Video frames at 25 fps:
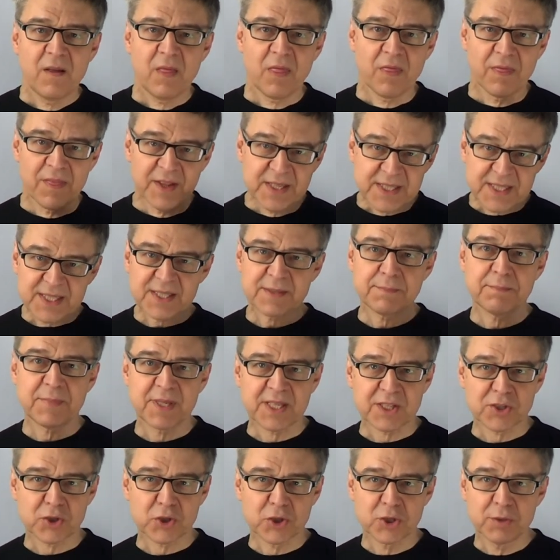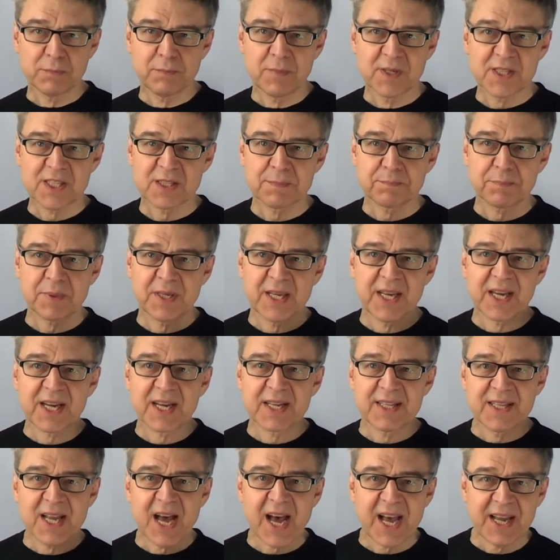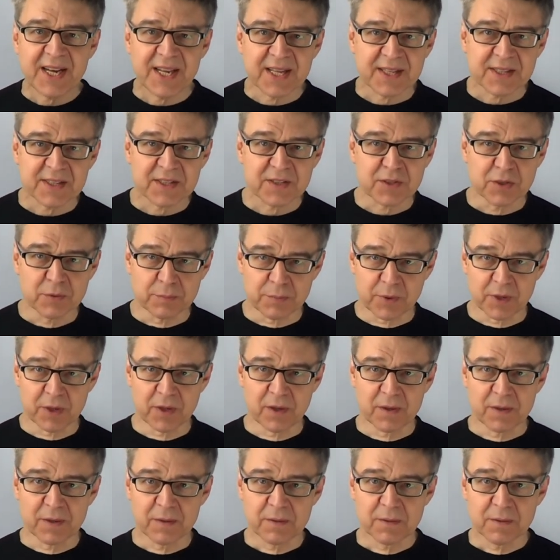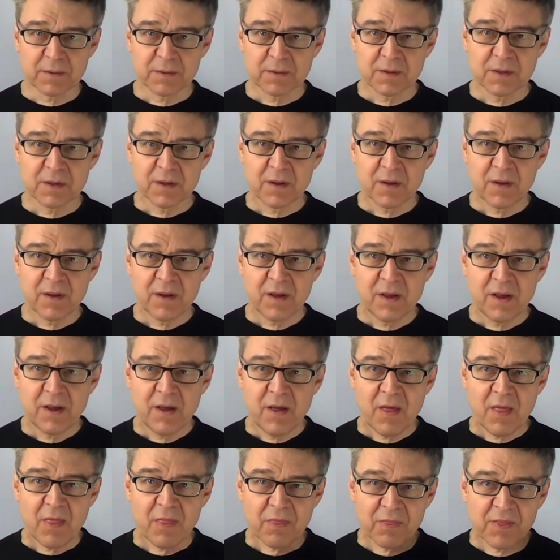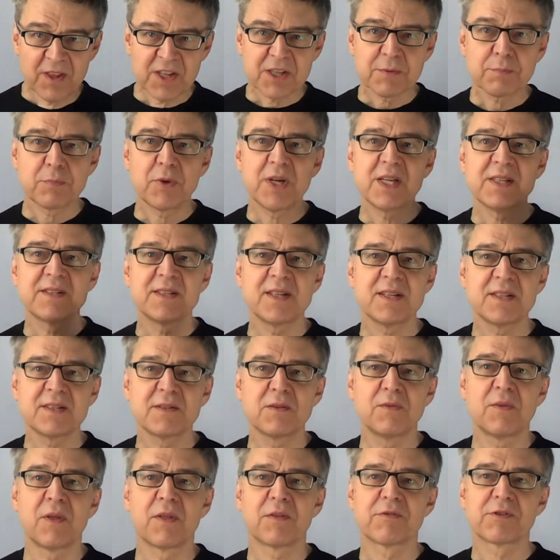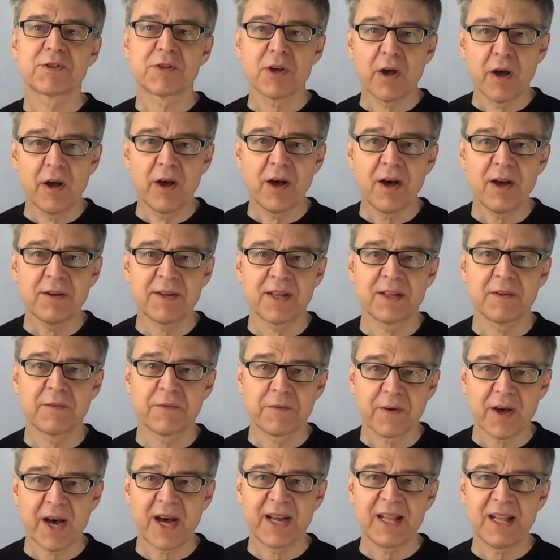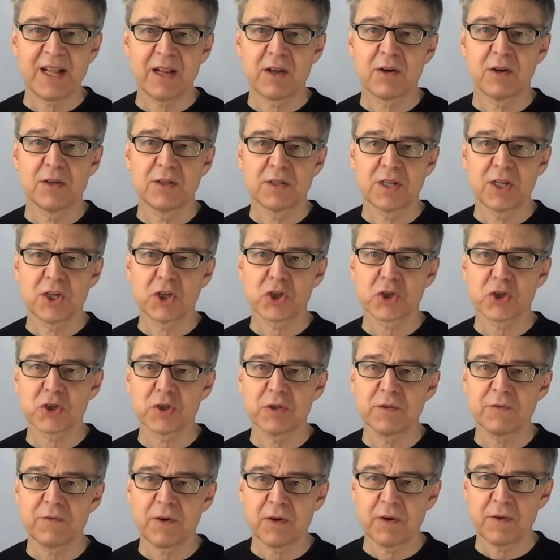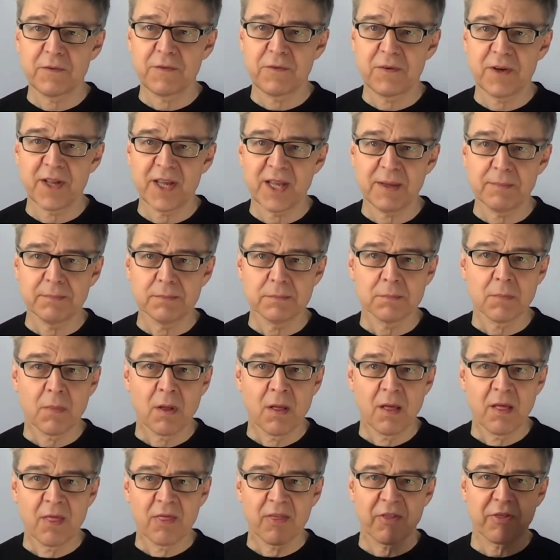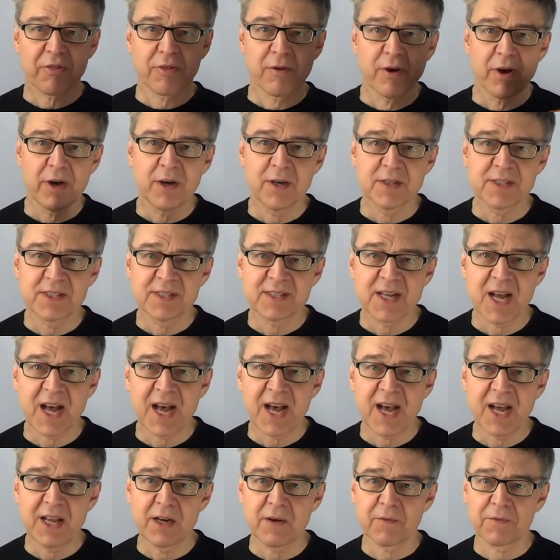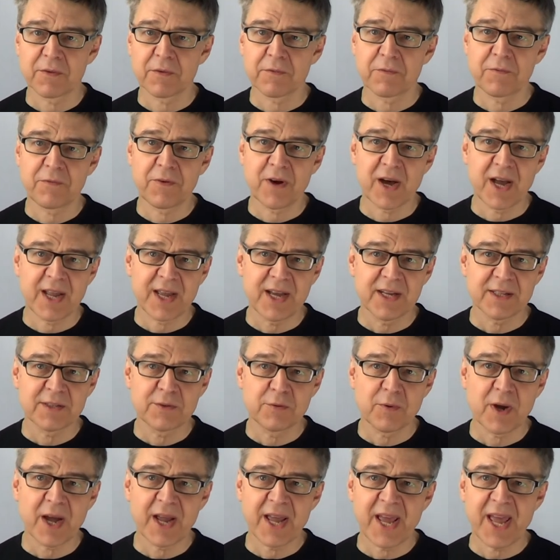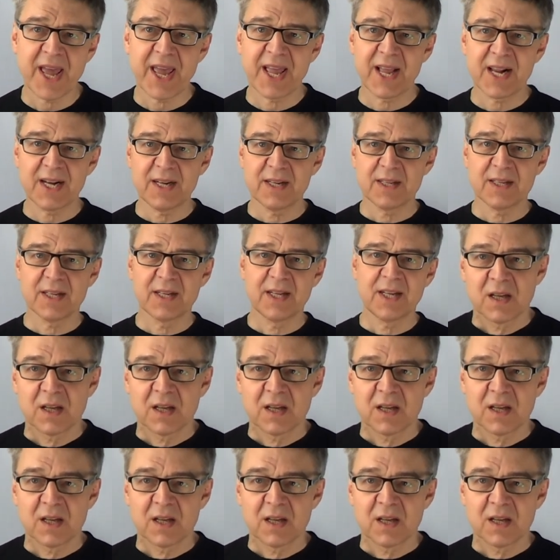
This mixture must be ignited to burn. This brings us to the third and final condition for a flame, the third side of the fire triangle.